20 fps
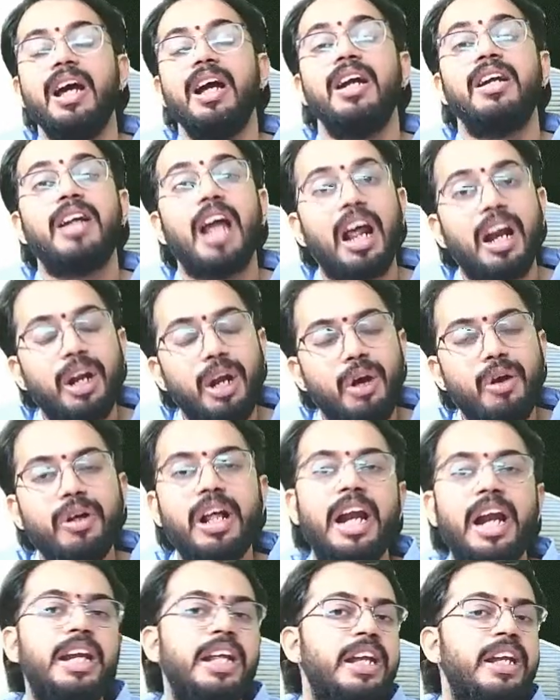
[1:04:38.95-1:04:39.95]
turnover
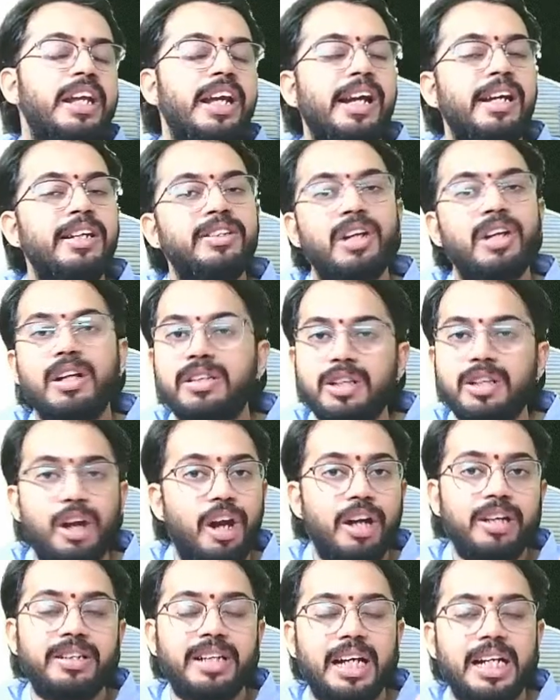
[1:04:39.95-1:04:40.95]
criteria is also not
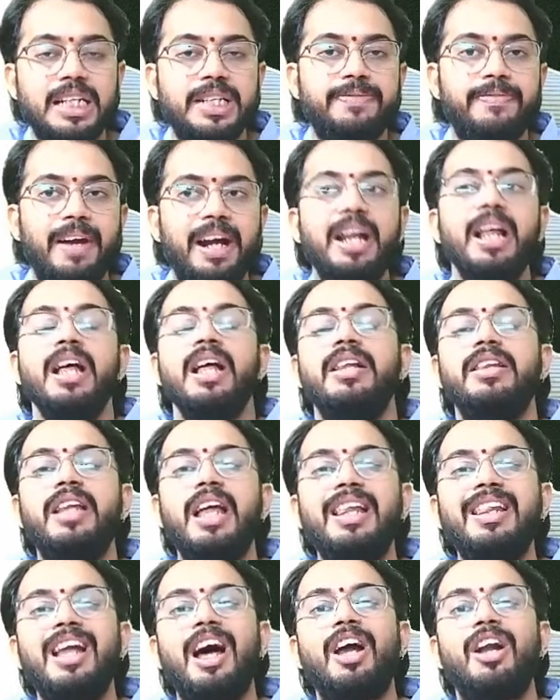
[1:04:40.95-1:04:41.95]
satisfied, then
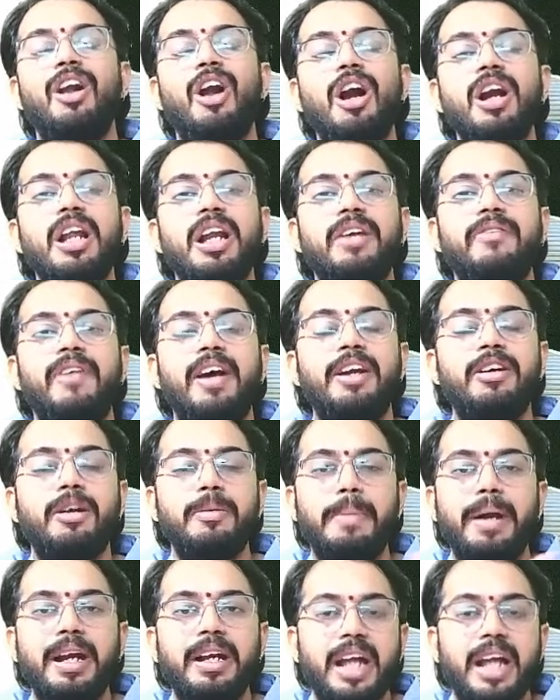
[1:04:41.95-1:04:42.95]
they are not required to
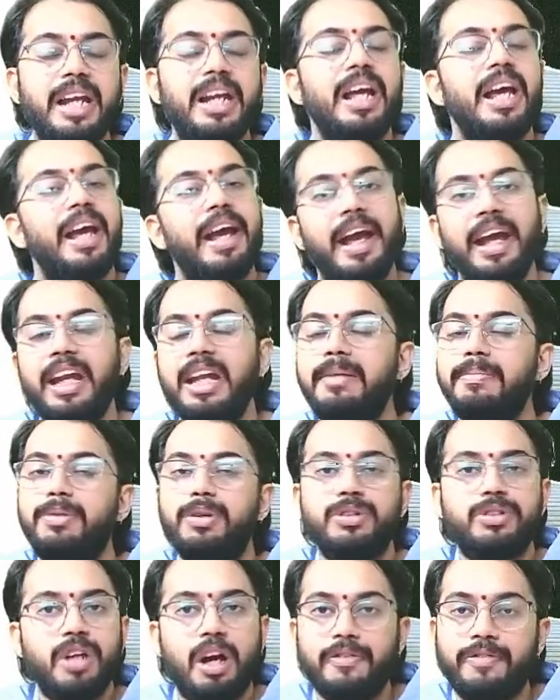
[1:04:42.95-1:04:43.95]
maintain any books
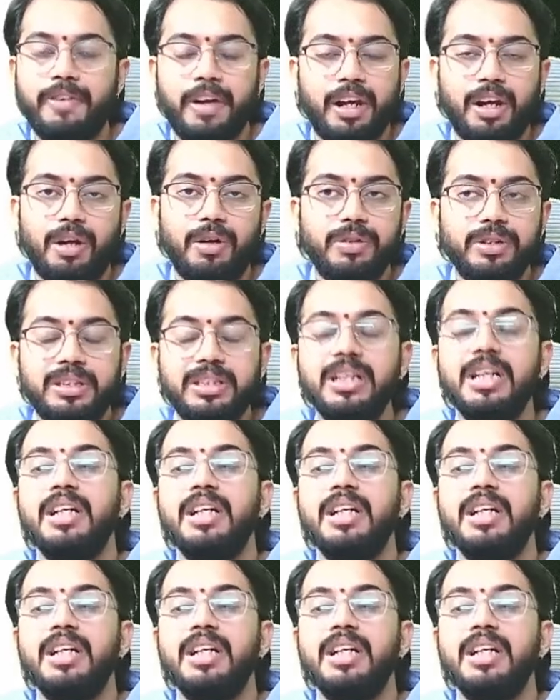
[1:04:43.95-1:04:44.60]
of accounts.